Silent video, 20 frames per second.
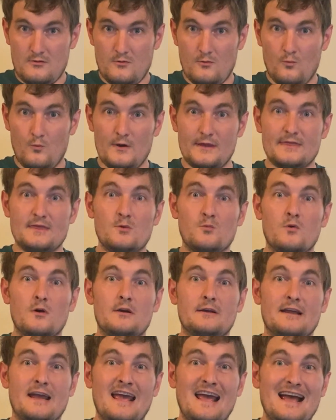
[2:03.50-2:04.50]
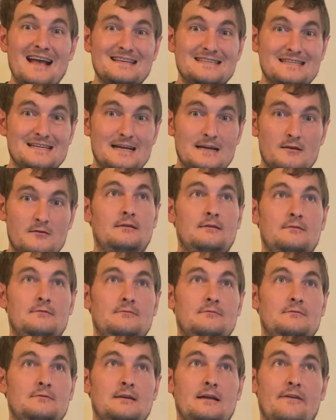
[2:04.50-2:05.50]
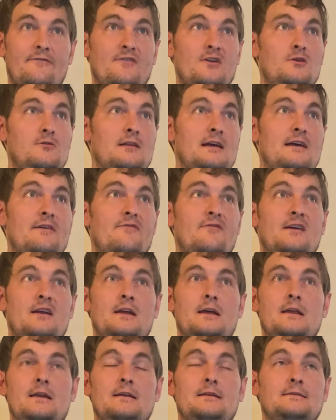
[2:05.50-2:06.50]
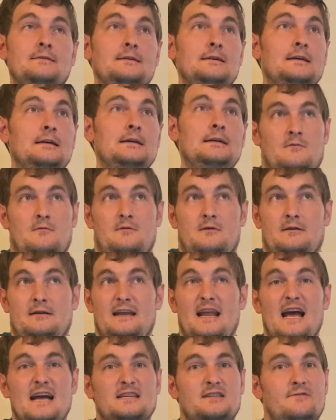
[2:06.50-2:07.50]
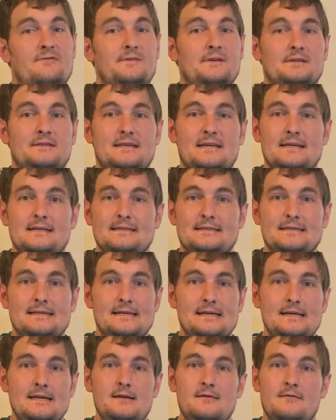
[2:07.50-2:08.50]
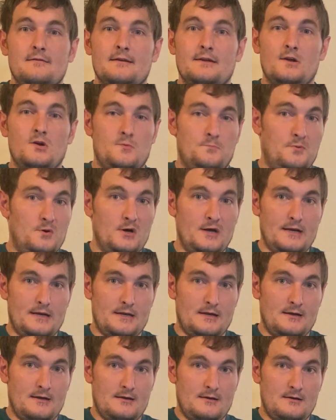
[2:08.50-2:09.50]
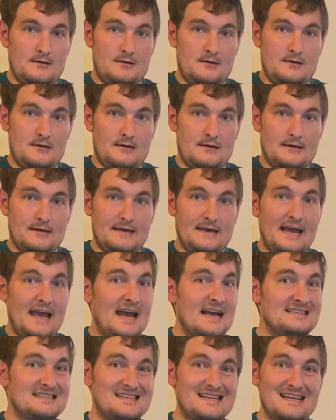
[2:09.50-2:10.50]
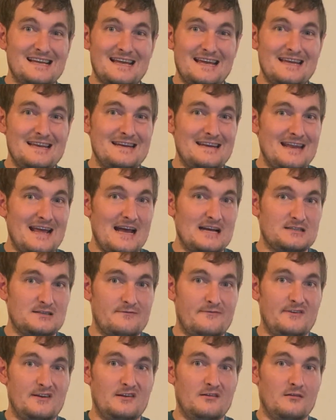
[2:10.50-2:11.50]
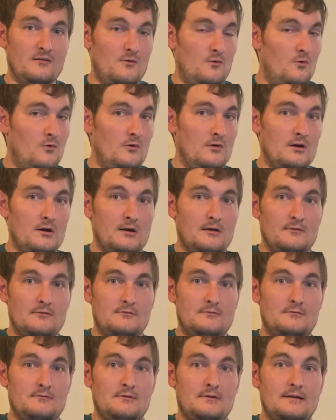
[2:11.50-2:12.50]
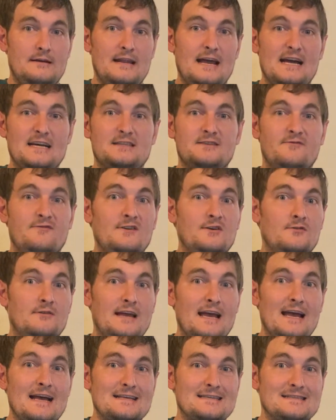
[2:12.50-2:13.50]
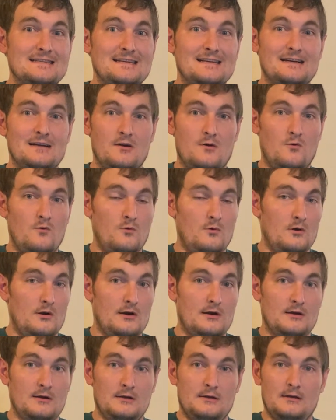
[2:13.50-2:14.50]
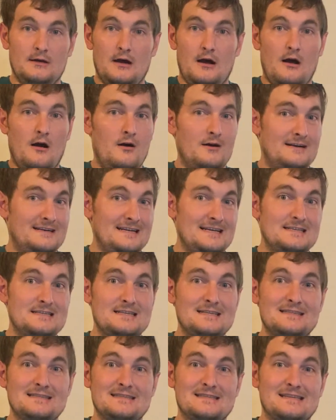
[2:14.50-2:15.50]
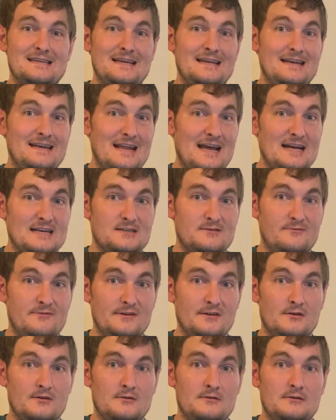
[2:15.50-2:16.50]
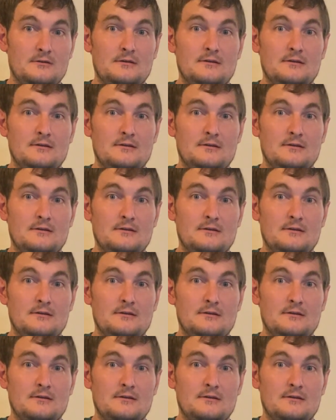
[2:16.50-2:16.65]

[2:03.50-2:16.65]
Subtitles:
with the word casting. If you live in Nashville, Tennessee, you'd put casting in Nashville, or Nashville casting, or auditions in Nashville.